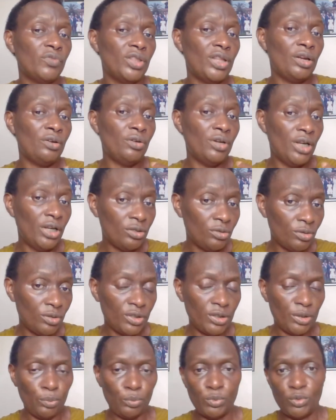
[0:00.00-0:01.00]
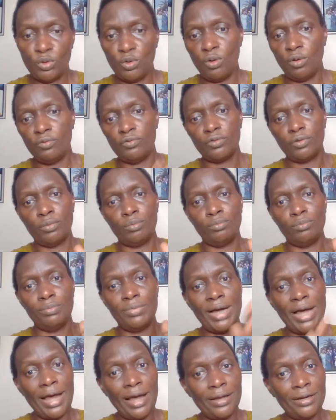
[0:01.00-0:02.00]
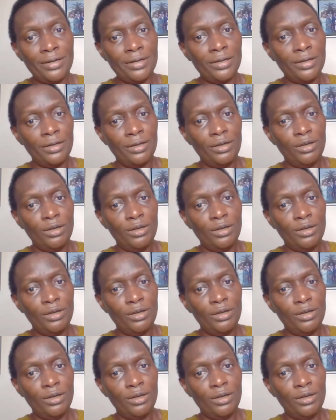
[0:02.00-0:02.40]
the relationship to go from bad